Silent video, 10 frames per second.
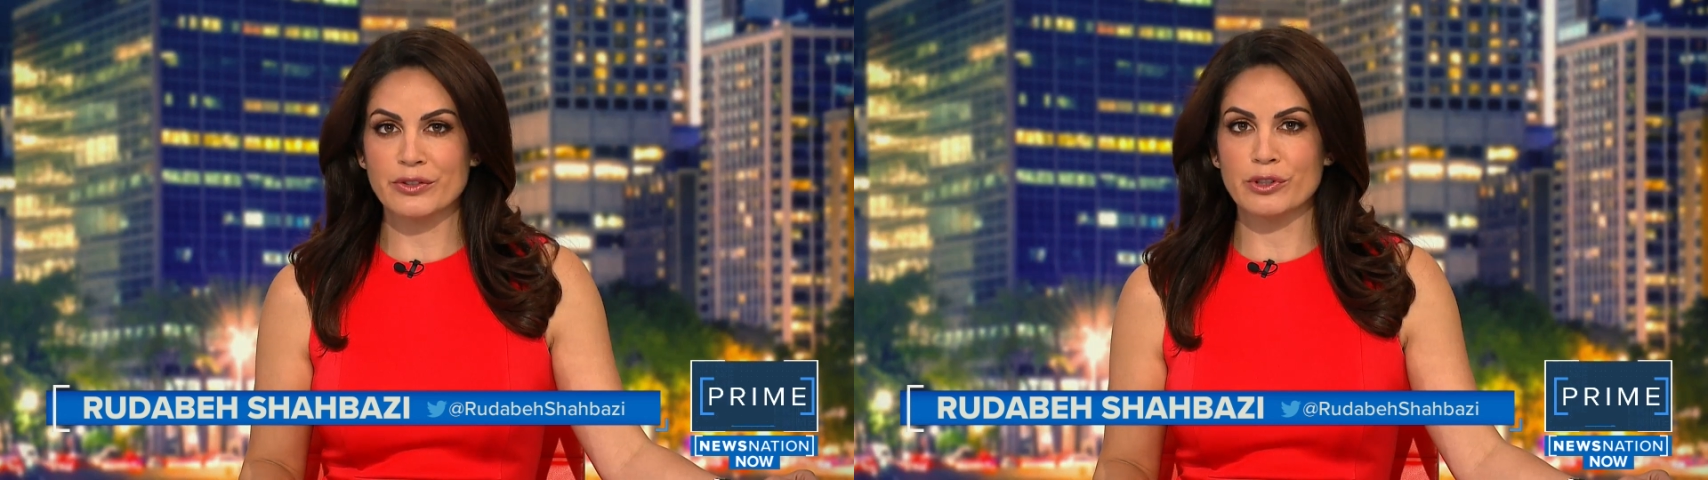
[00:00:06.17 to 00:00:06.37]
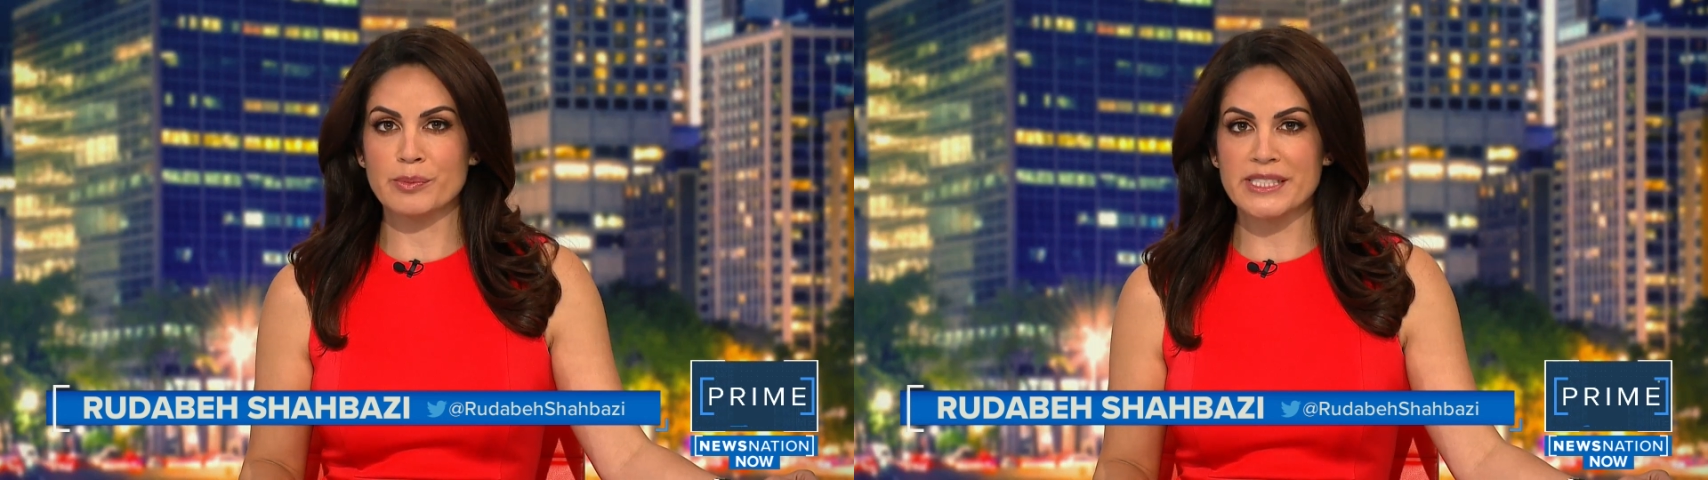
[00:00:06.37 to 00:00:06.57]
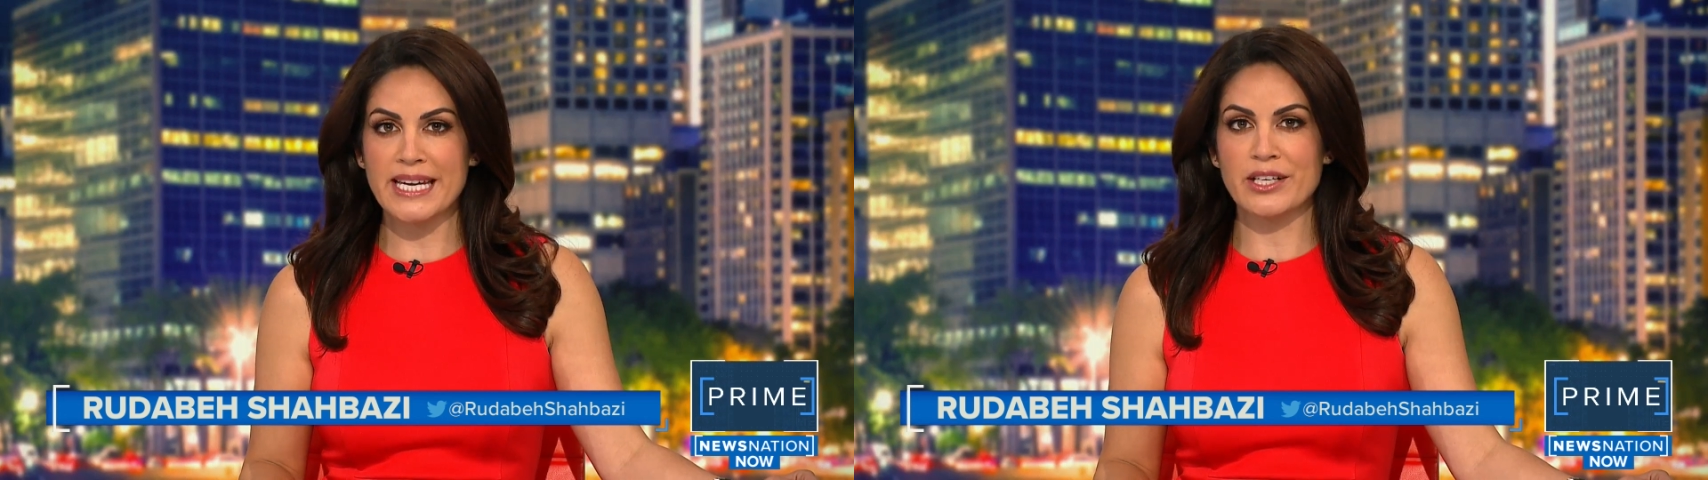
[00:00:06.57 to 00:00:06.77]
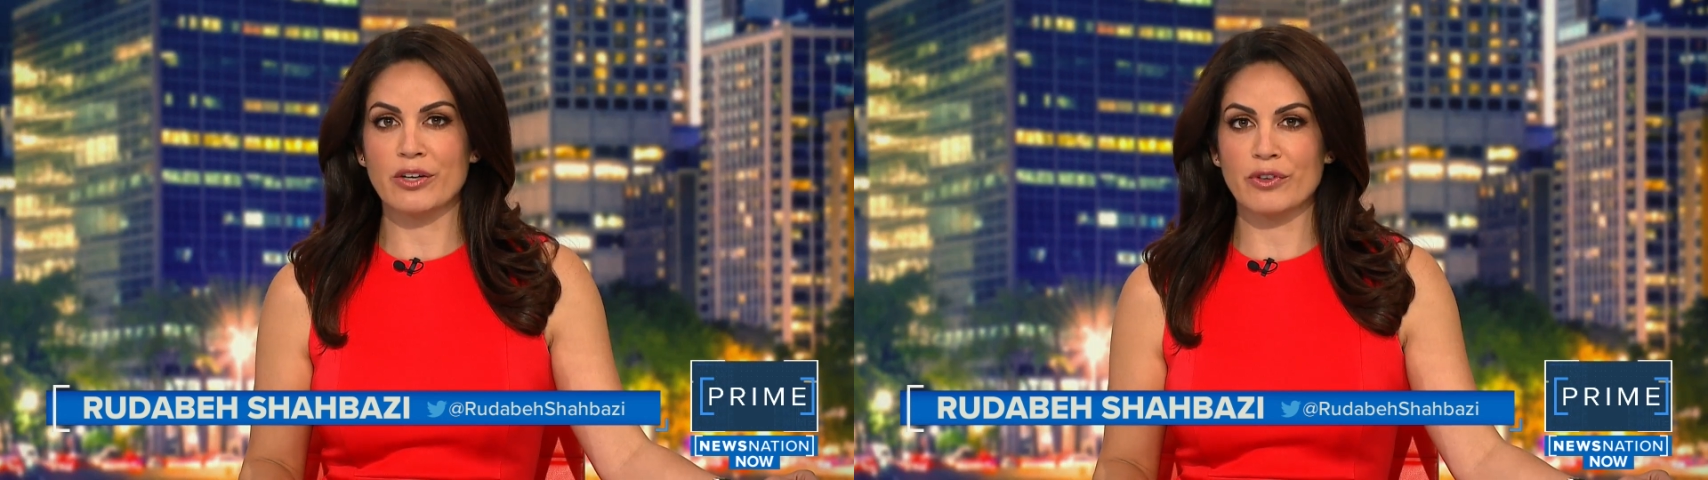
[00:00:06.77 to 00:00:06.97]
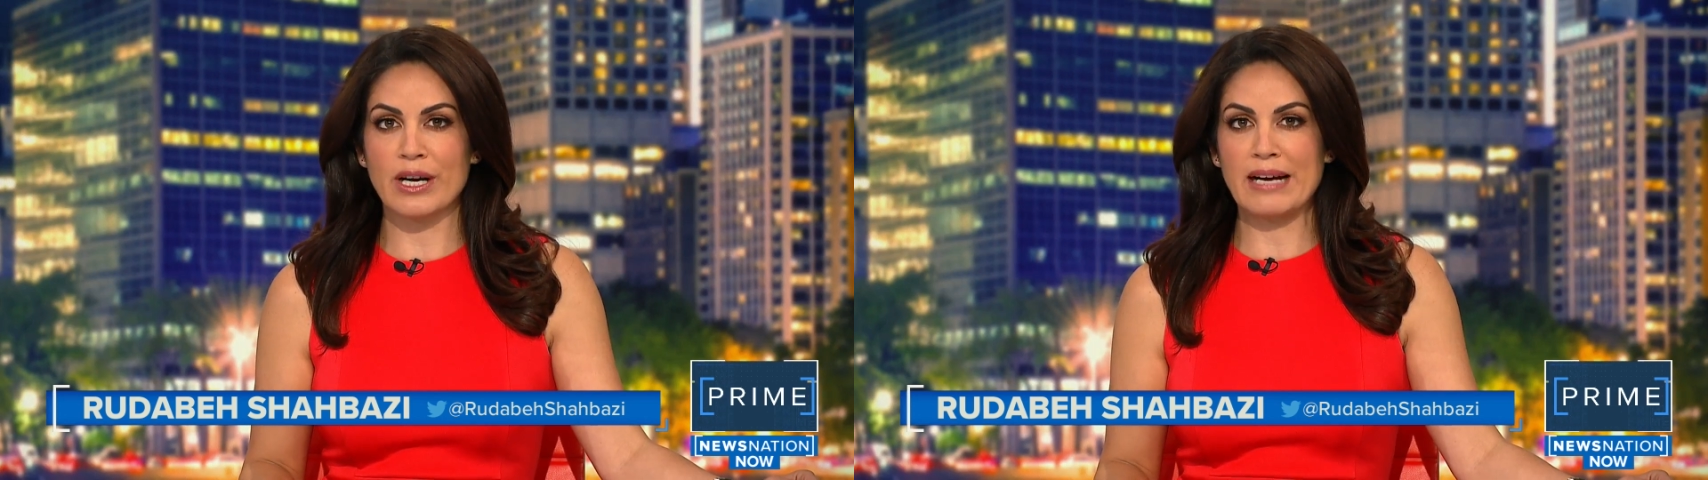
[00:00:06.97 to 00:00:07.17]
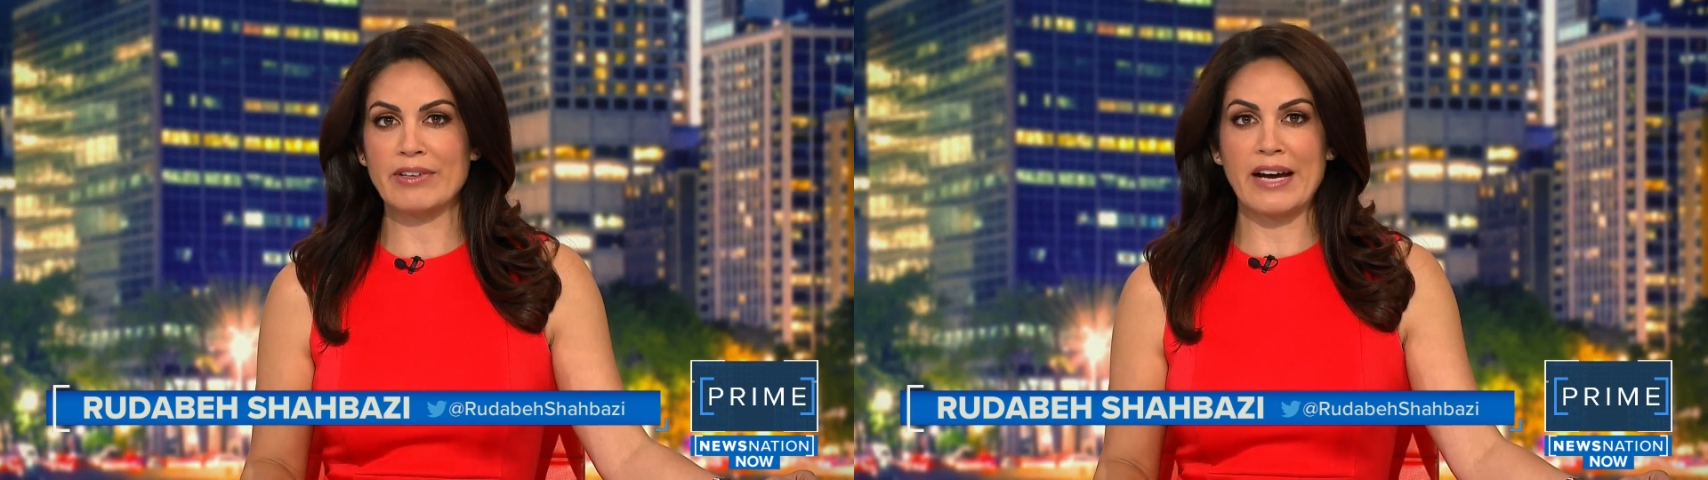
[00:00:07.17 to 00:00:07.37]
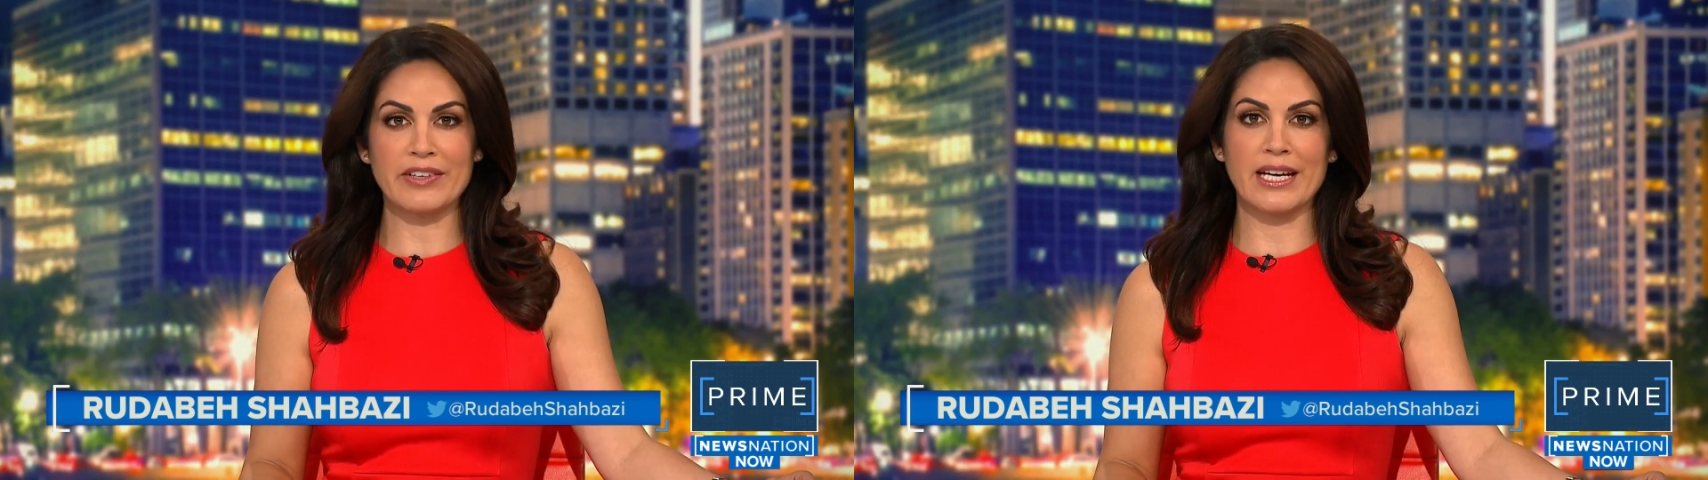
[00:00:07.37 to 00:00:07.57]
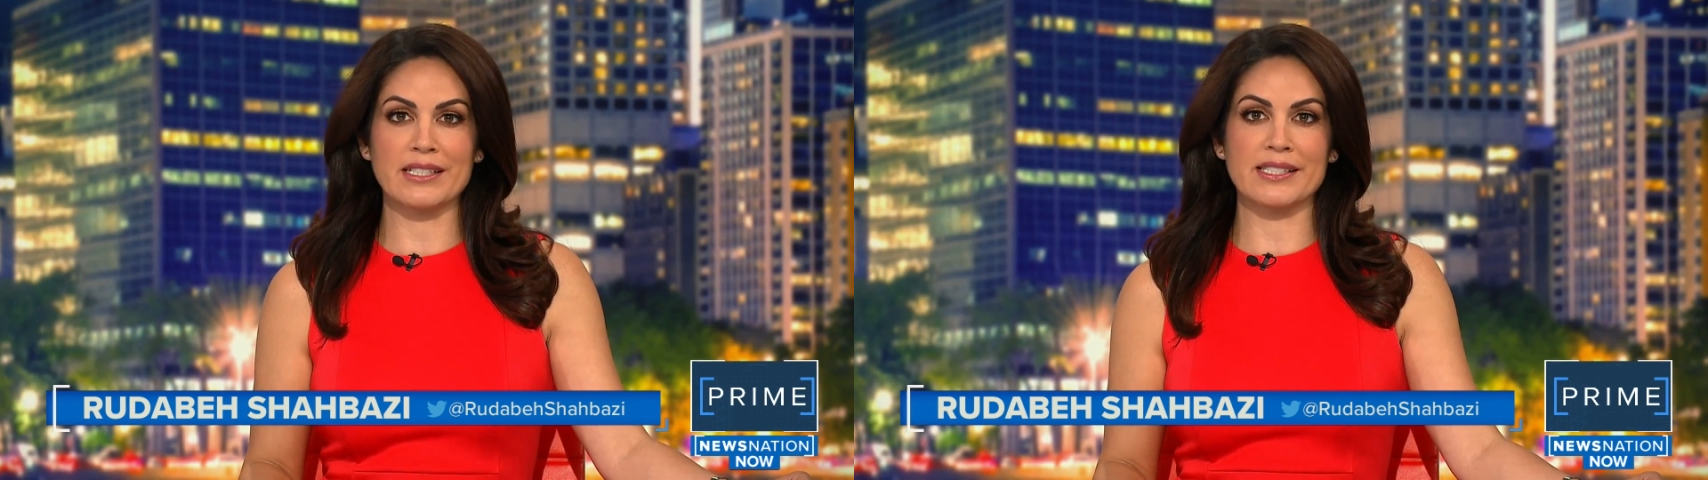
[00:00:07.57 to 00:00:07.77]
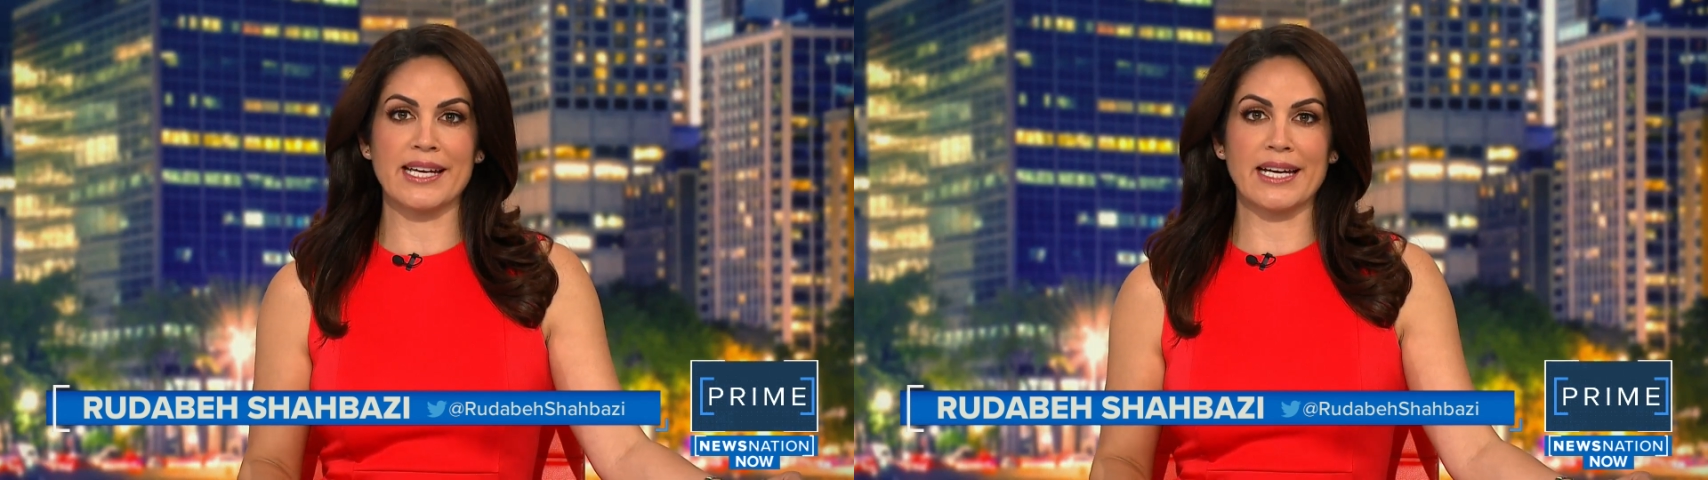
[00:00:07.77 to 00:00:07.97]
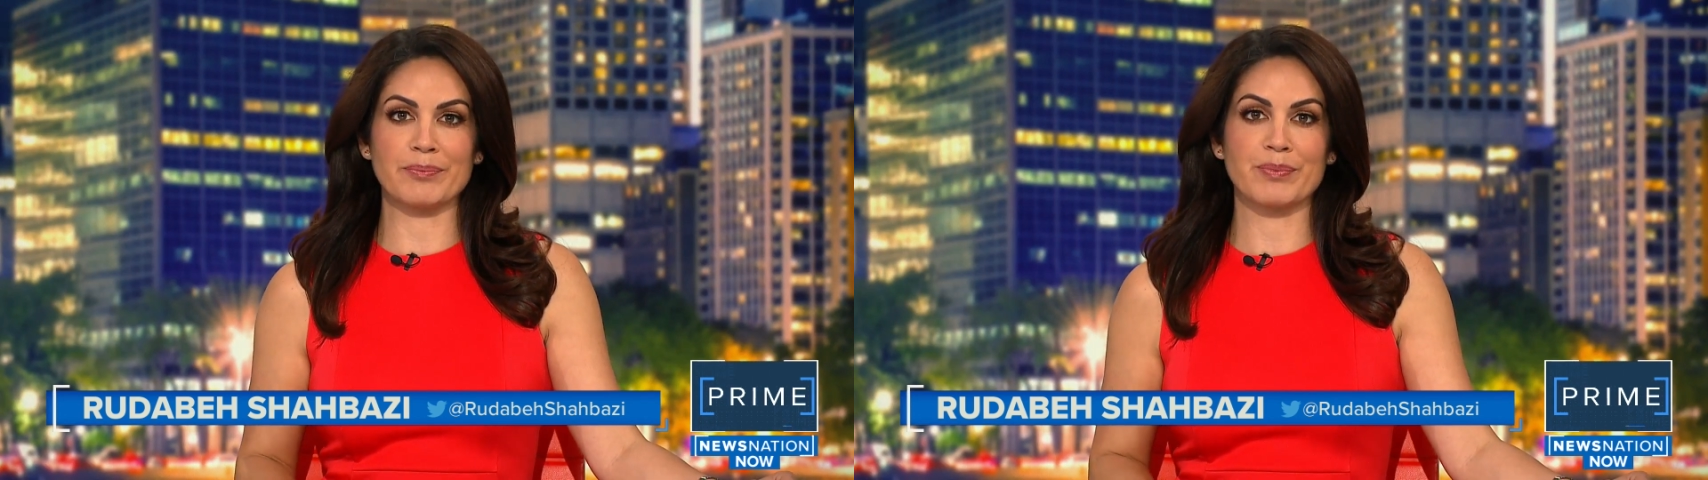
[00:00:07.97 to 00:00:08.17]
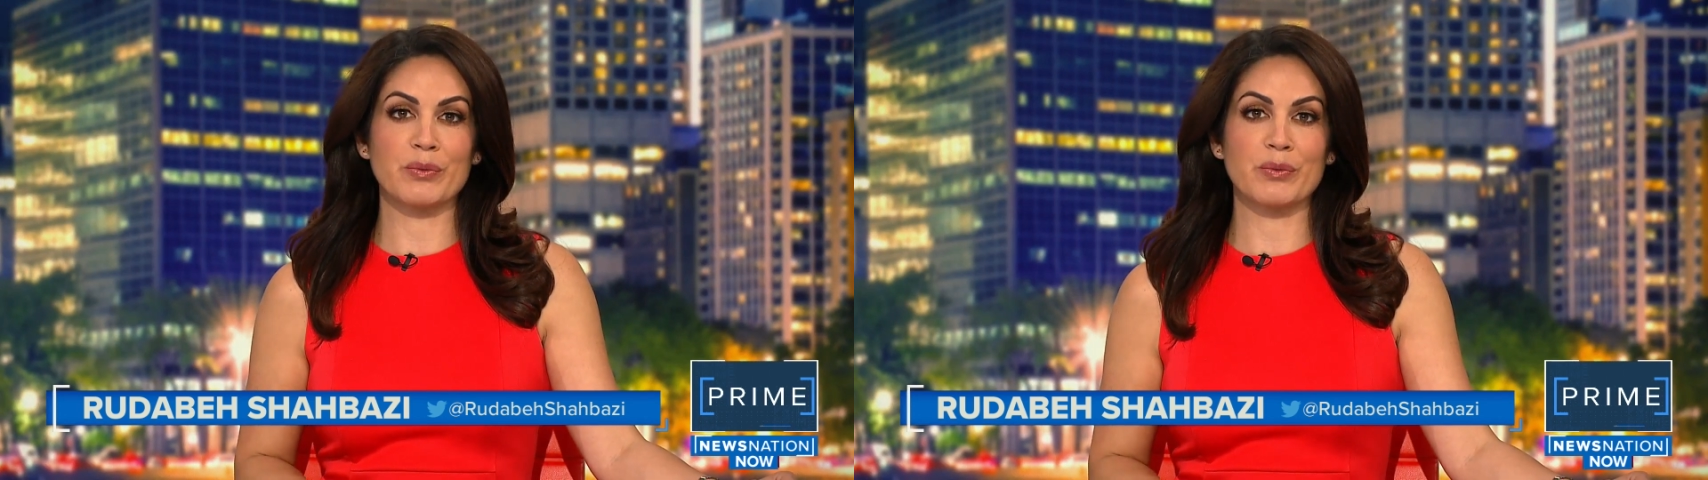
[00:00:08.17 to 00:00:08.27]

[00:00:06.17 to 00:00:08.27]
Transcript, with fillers: group's takeover of Afghanistan.